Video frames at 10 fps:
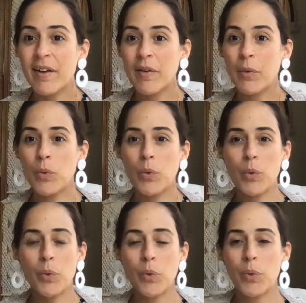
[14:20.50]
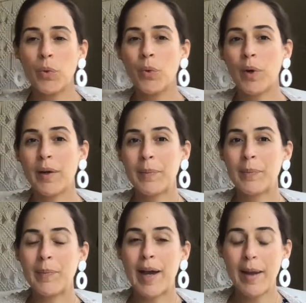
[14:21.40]
Ooh,
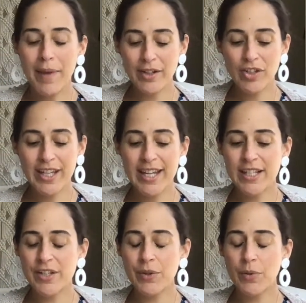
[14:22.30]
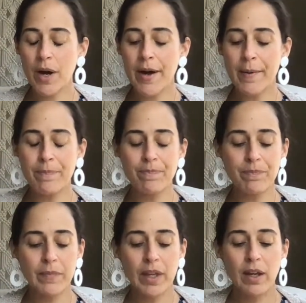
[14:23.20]
I'm actually into, oh
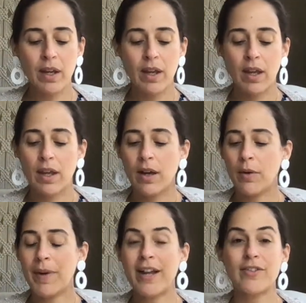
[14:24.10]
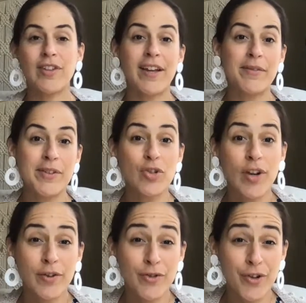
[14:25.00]
my God, everyone,
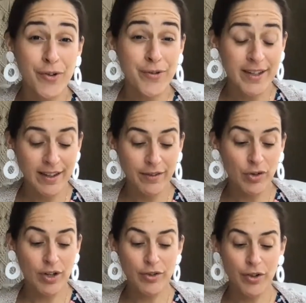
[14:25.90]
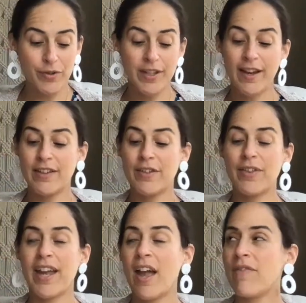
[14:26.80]
Trader Joe's. I love Trader Joe's. So
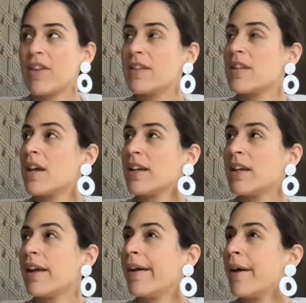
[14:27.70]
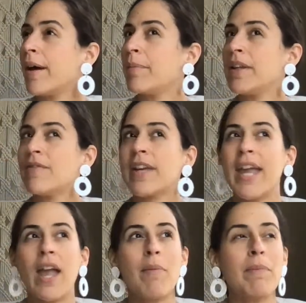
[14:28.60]
they have this, I believe a
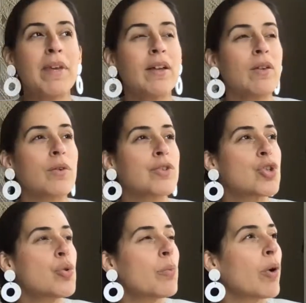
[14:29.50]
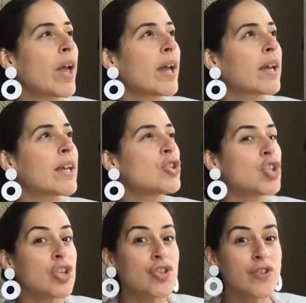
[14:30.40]
chamomile or turmeric and
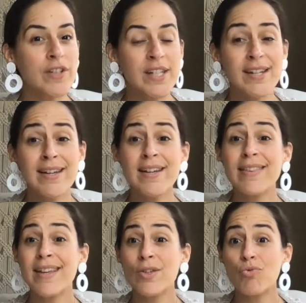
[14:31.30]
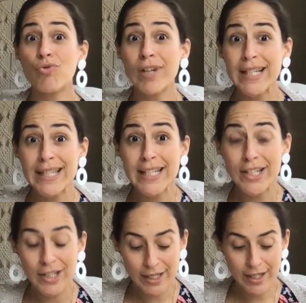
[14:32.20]
ginger tea. That's really
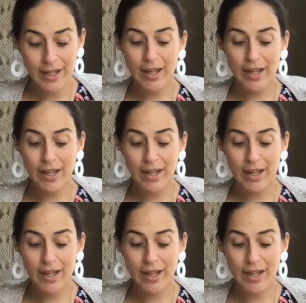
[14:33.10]
good.